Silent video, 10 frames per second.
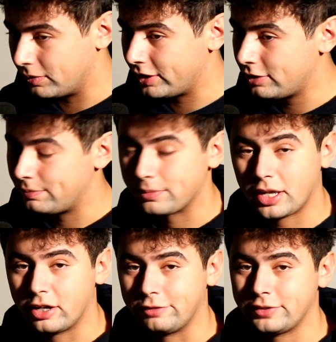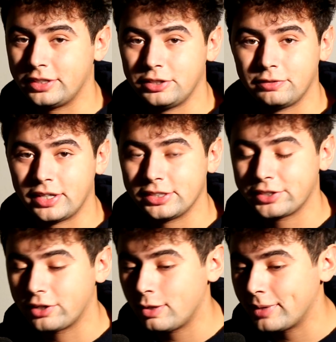Well, Elvin, you've answered
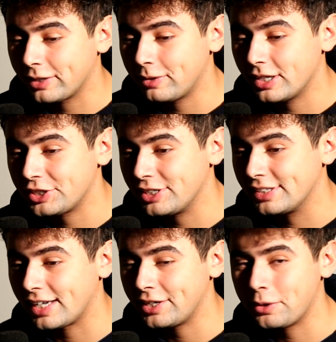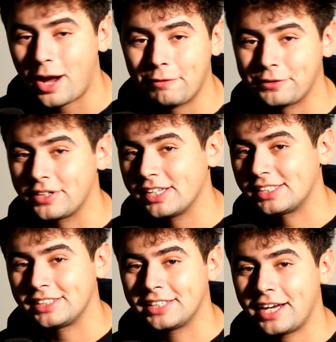all my questions. I know after this
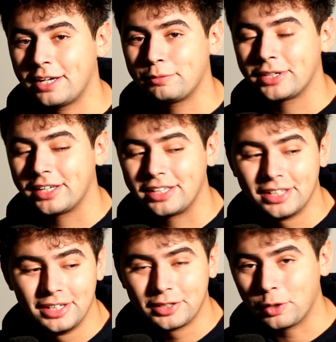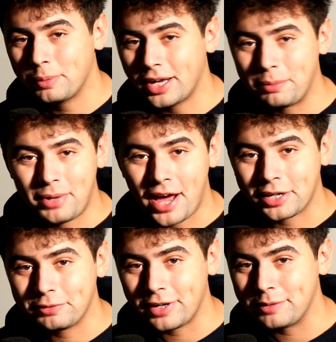tonight, I'm going to go buy a pack of
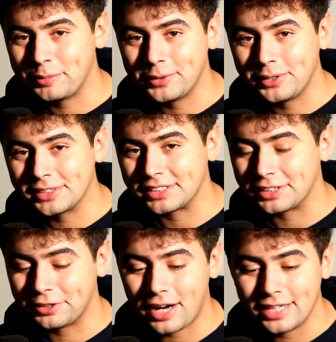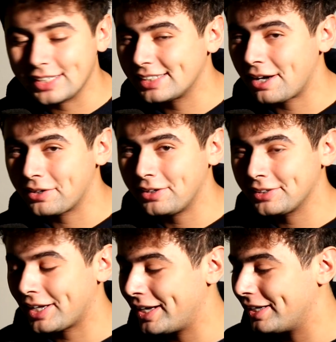Red Bulls and grind this out all
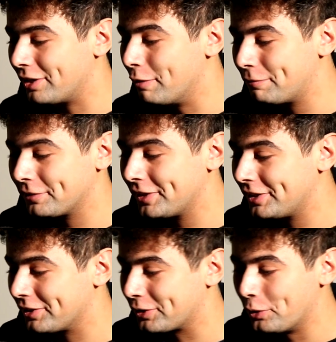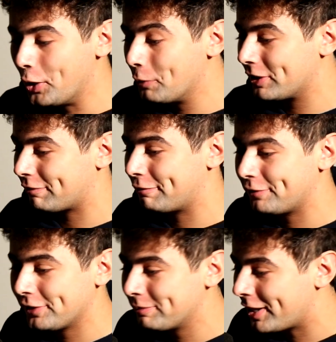night. Hopefully, you're cool with
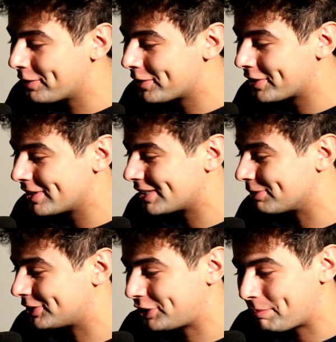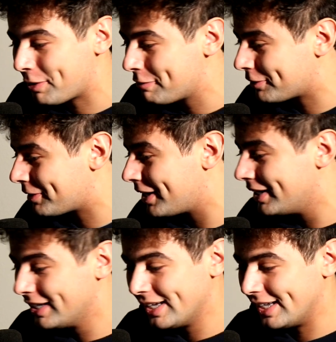fulfilling my orders. We'll ship over
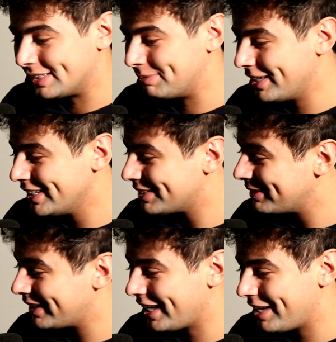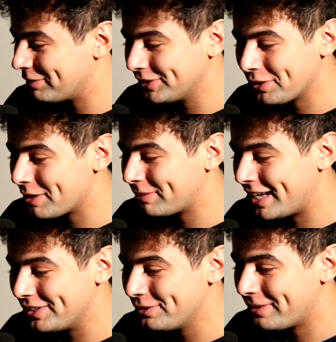as many as we can. We'll load up that
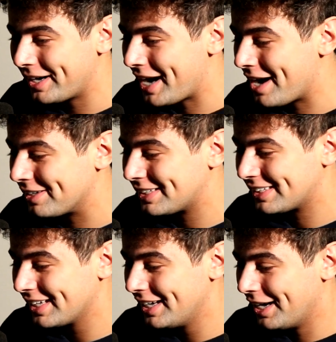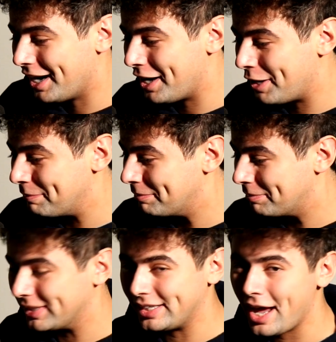new warehouse.
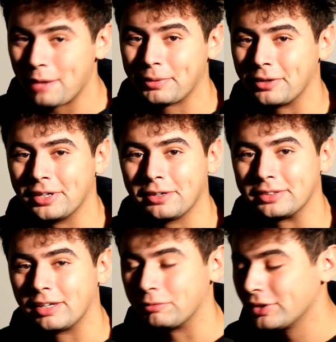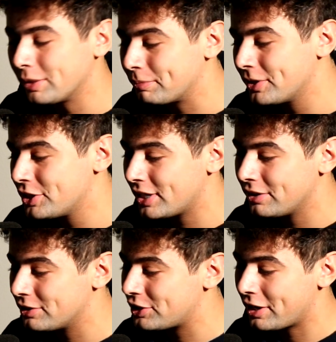But yeah, bro, no, really appreciate you
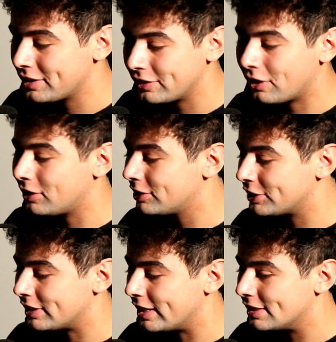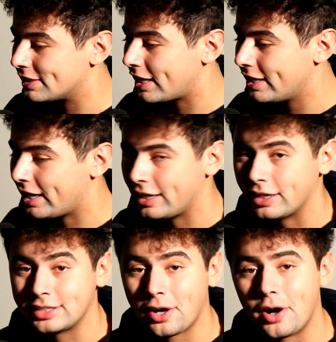sharing the knowledge and insight, and a
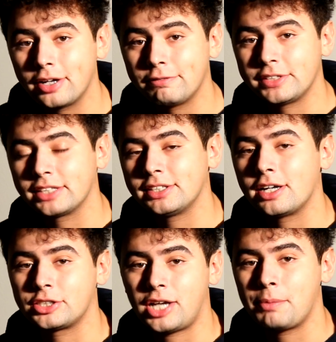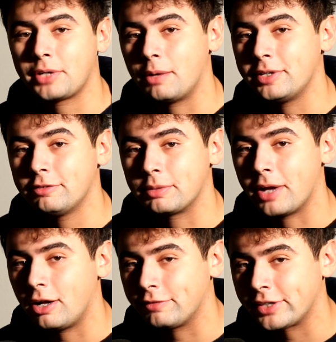ton of TikTok shop coming from
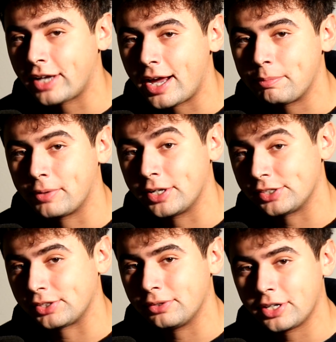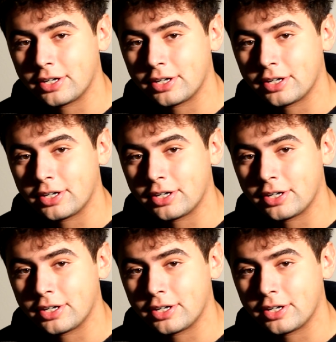Elvin and I pretty soon here.